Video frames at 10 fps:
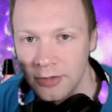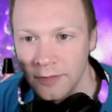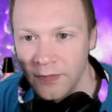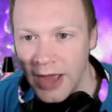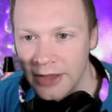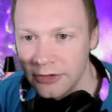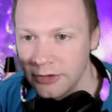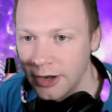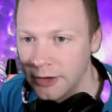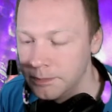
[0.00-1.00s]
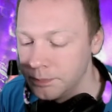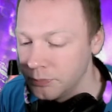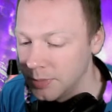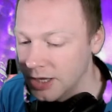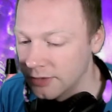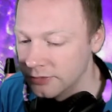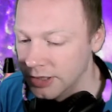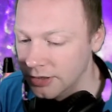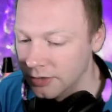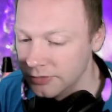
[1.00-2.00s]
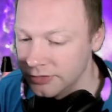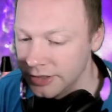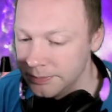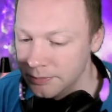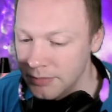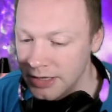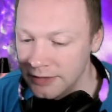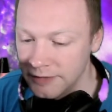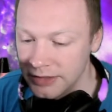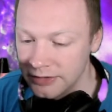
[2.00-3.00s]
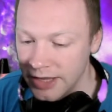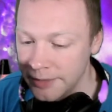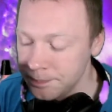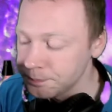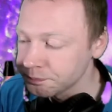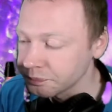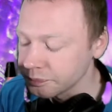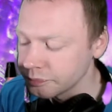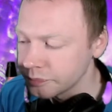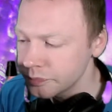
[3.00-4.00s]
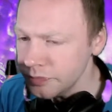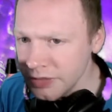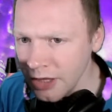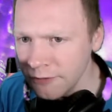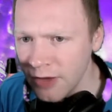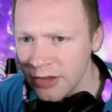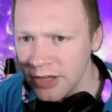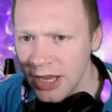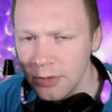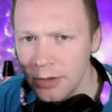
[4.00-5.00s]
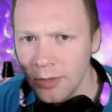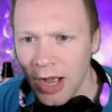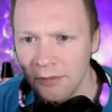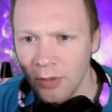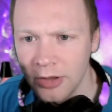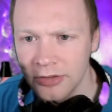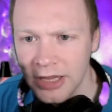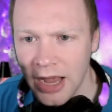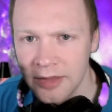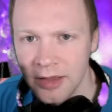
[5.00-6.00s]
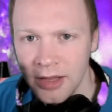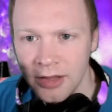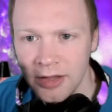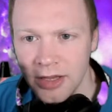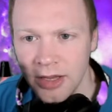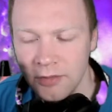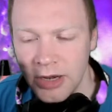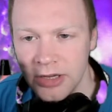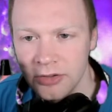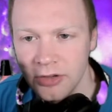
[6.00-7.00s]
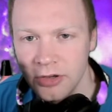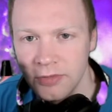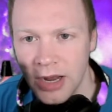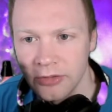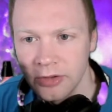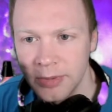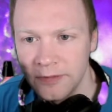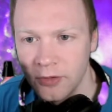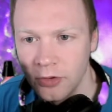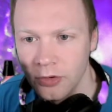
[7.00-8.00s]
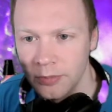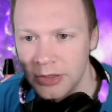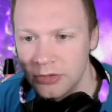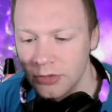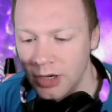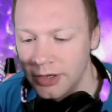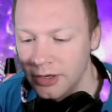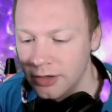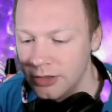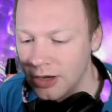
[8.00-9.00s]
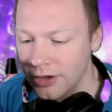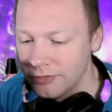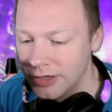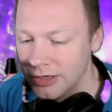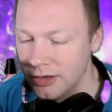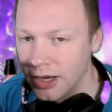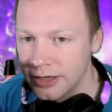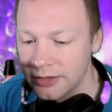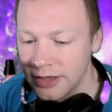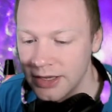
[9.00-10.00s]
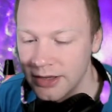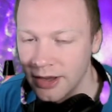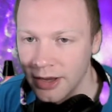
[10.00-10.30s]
of that. So we'll be covering, obviously, many things there. Thursday, we will have, once again, the Regan's News Round. So be sure, I know you guys really like the